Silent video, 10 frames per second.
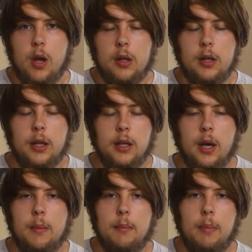
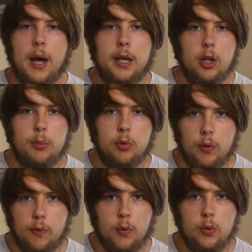backing up your
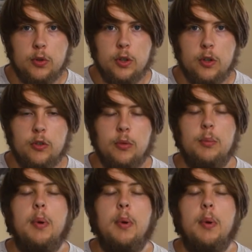folders,